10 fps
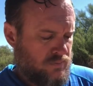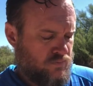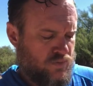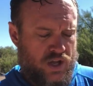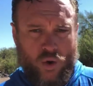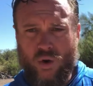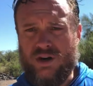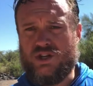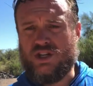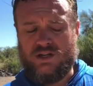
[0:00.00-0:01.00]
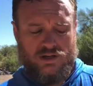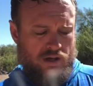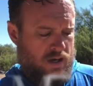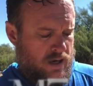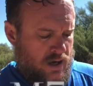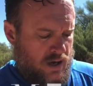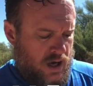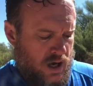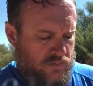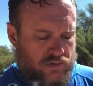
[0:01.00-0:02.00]
The origin
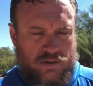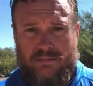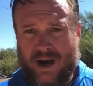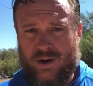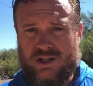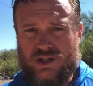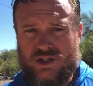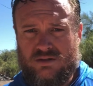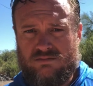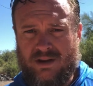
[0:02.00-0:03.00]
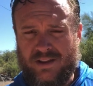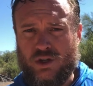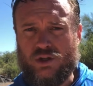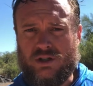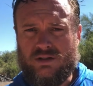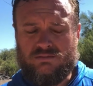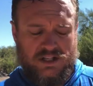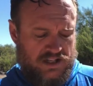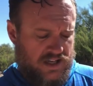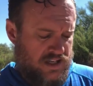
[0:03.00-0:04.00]
of marriage and the good,
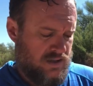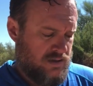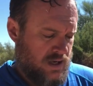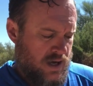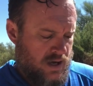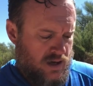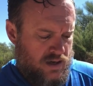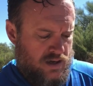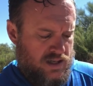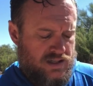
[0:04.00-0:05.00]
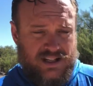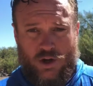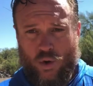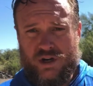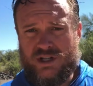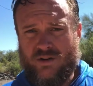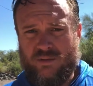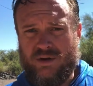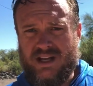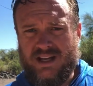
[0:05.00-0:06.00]
these ideas, is that the origin of our
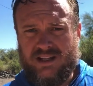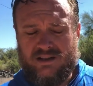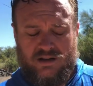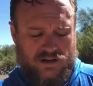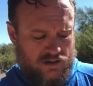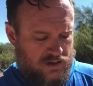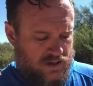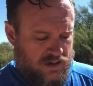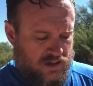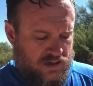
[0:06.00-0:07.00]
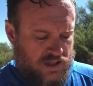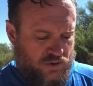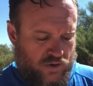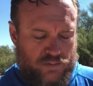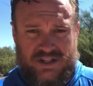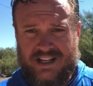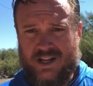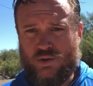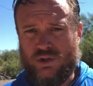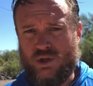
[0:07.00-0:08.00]
being is from the
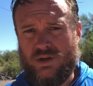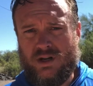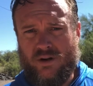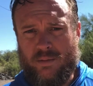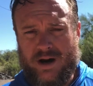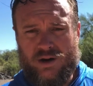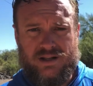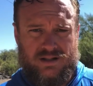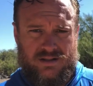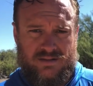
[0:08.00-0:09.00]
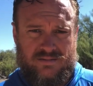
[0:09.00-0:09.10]
sexual union of our parents.